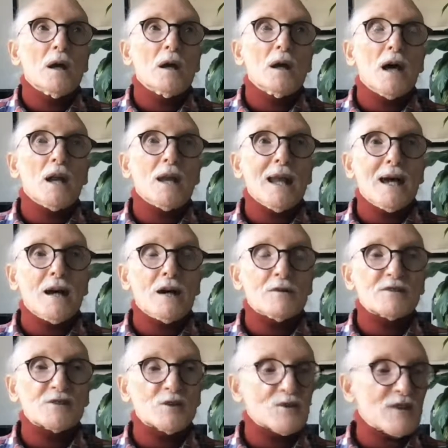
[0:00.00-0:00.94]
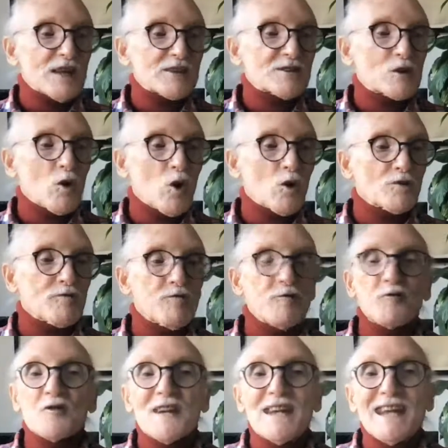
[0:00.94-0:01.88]
allows. So that's called
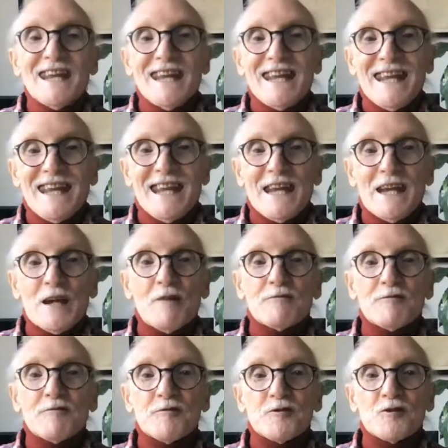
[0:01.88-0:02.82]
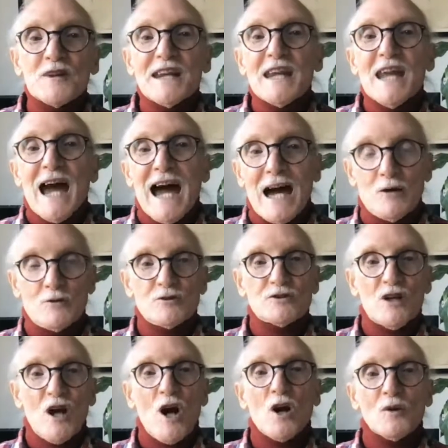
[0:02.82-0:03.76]
free in, free out,
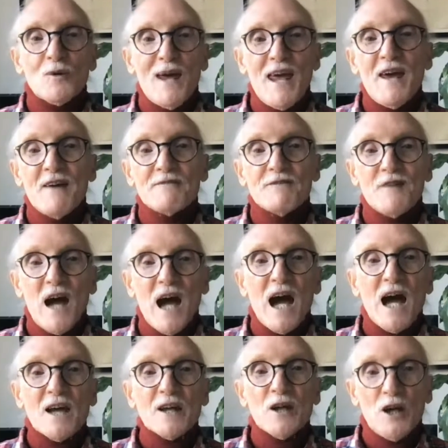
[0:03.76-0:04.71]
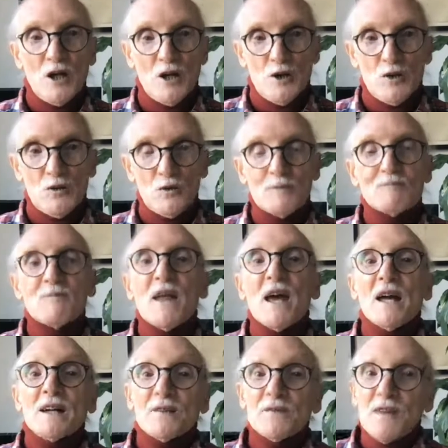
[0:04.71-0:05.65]
or FIO.
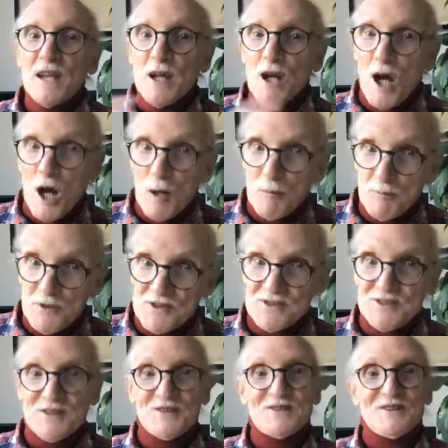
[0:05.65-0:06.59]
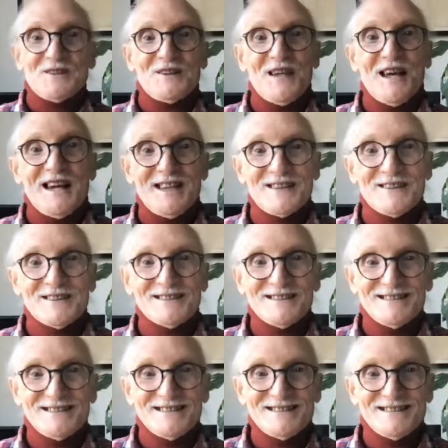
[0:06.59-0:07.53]
The opposite to liner.
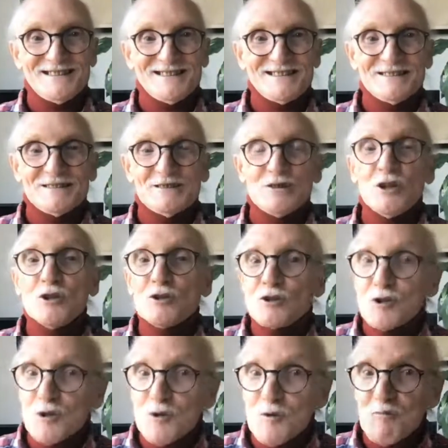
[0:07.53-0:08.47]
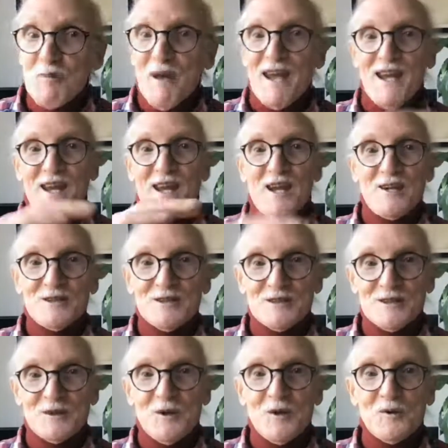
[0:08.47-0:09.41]
You do pay
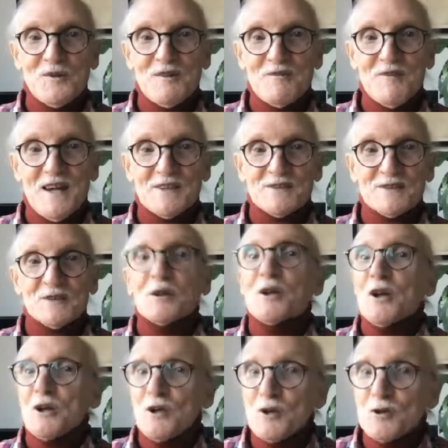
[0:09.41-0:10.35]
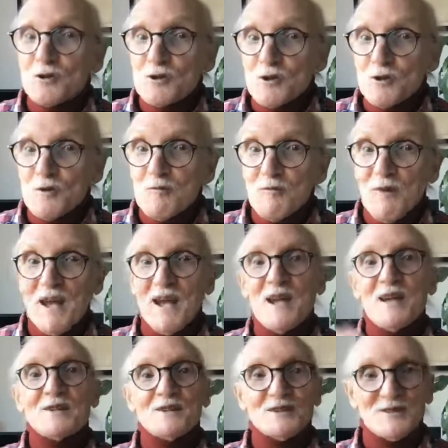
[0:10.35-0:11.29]
to load the vessel. You do
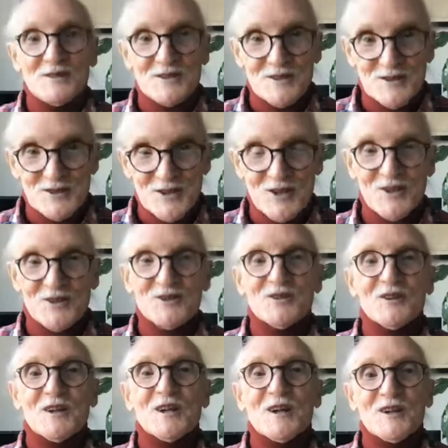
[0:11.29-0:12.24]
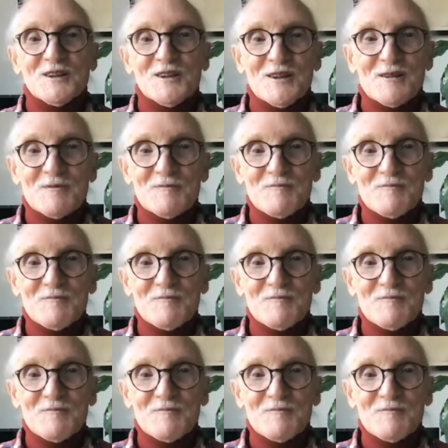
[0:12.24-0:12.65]
pay to discharge the cargo.